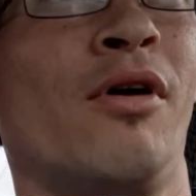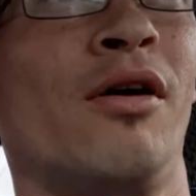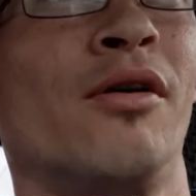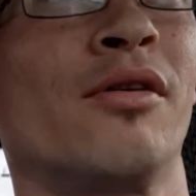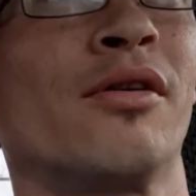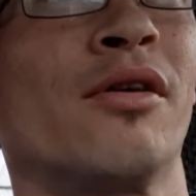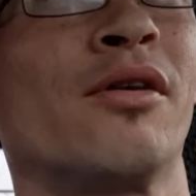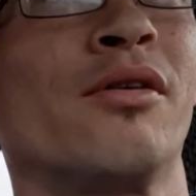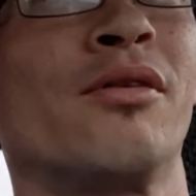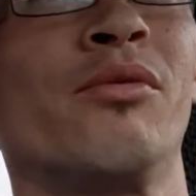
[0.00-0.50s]

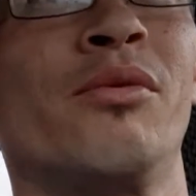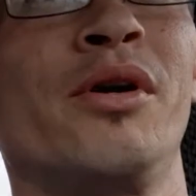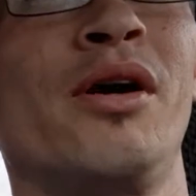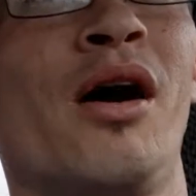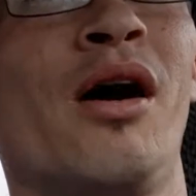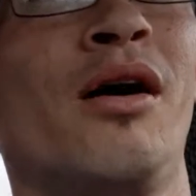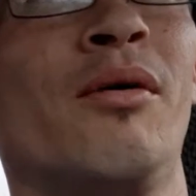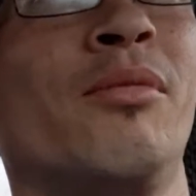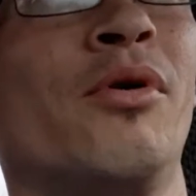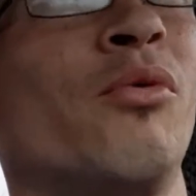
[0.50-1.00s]
Father, we,
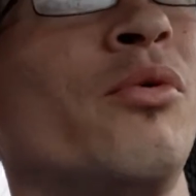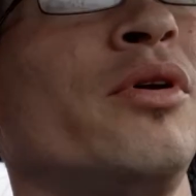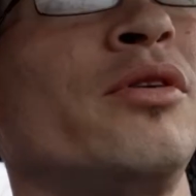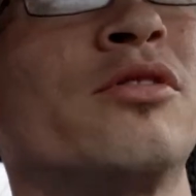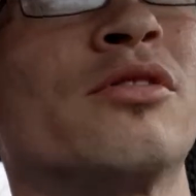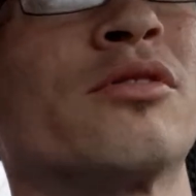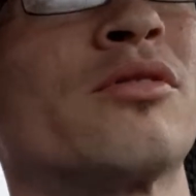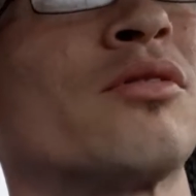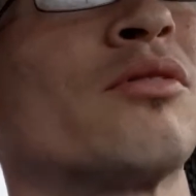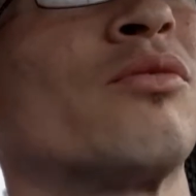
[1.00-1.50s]
Abba, we
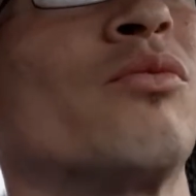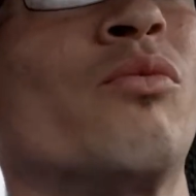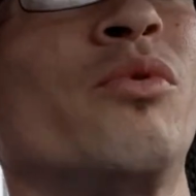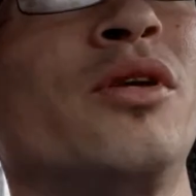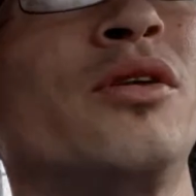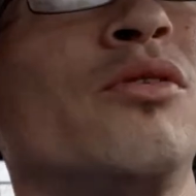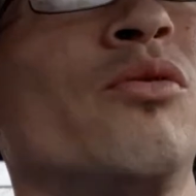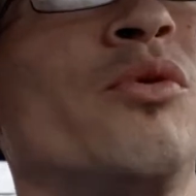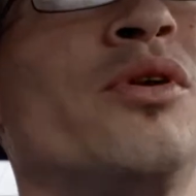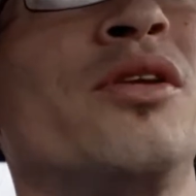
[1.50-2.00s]
just we,
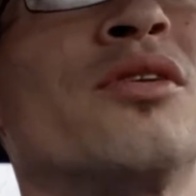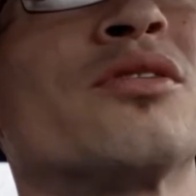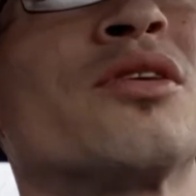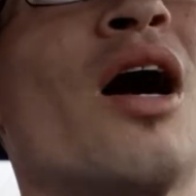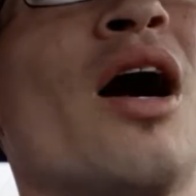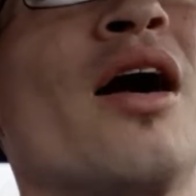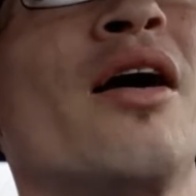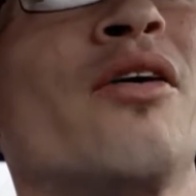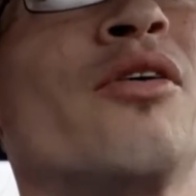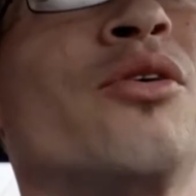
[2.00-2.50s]
we
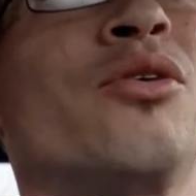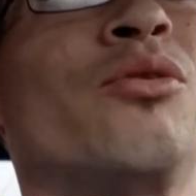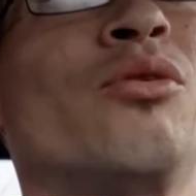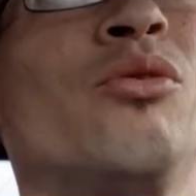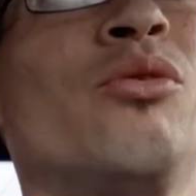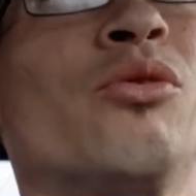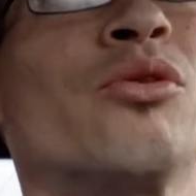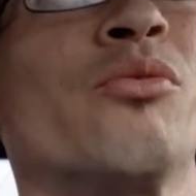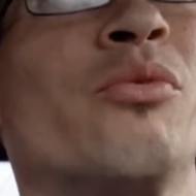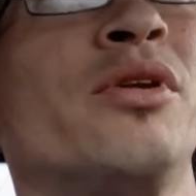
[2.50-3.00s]
desire you,
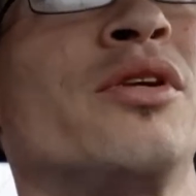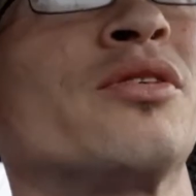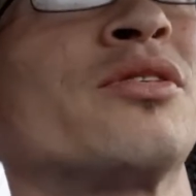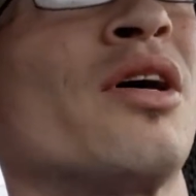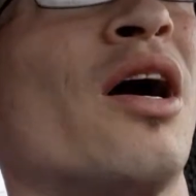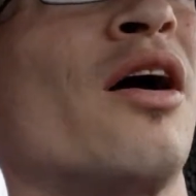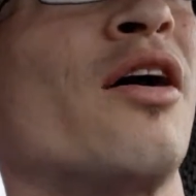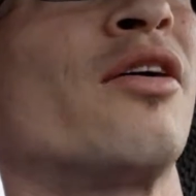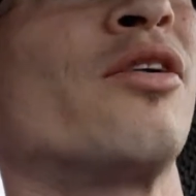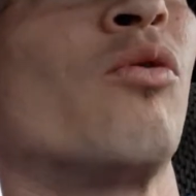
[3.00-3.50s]
Lord. We
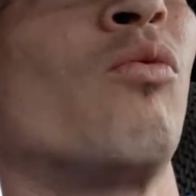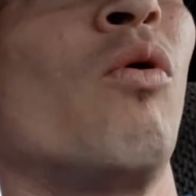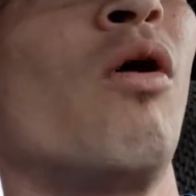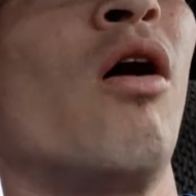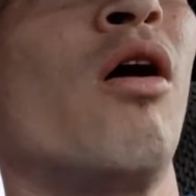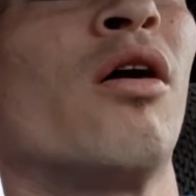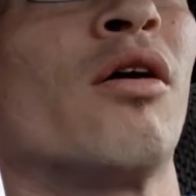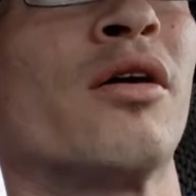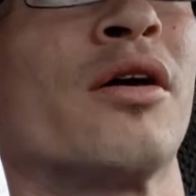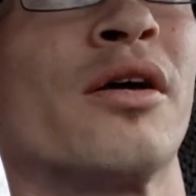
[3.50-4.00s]
desire to
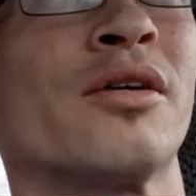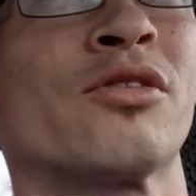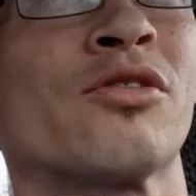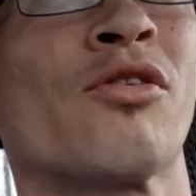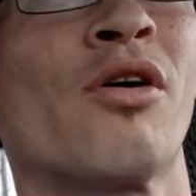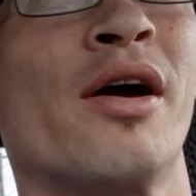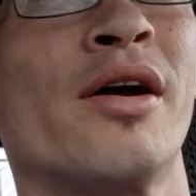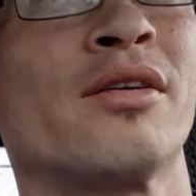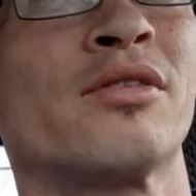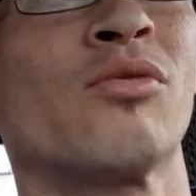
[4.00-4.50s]
walk as
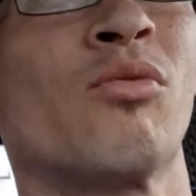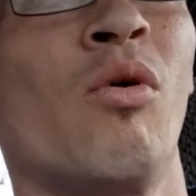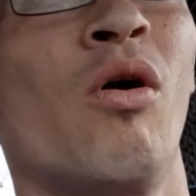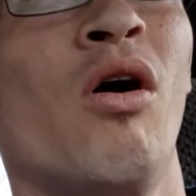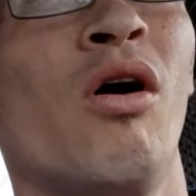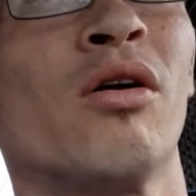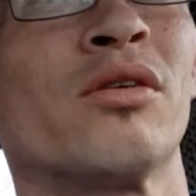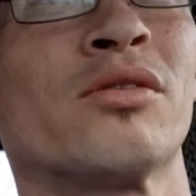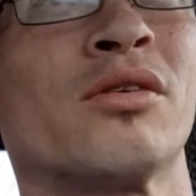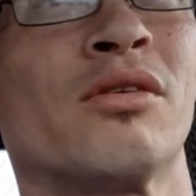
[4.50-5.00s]
Christ
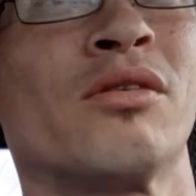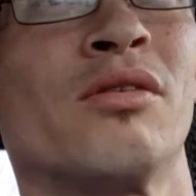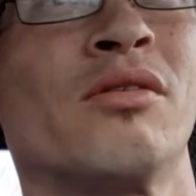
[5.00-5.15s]
walked.